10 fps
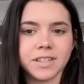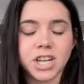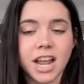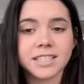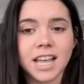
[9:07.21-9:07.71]

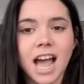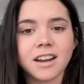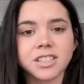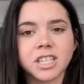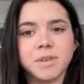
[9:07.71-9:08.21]
chance to
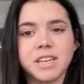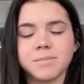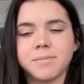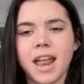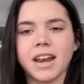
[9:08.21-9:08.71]
actually be
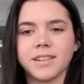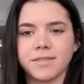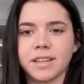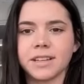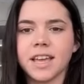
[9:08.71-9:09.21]

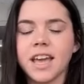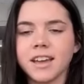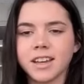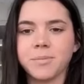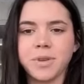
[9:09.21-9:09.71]
competitive and
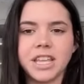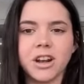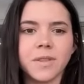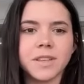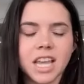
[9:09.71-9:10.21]
compete
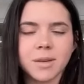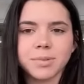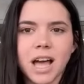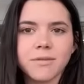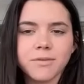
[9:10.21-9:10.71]
on the same
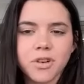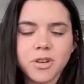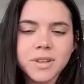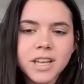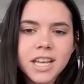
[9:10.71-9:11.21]

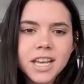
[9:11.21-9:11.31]
platform.